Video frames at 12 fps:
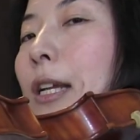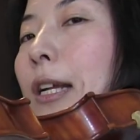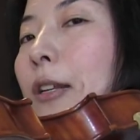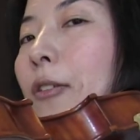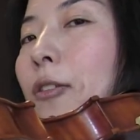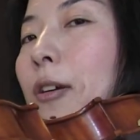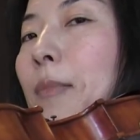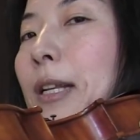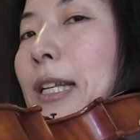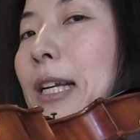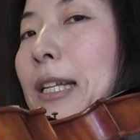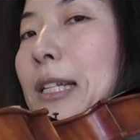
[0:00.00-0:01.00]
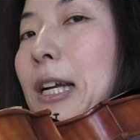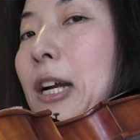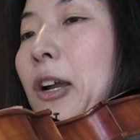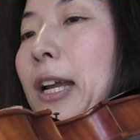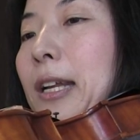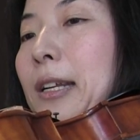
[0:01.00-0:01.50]
take the thumb and the
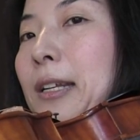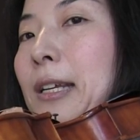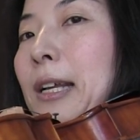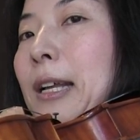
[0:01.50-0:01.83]
entire hand.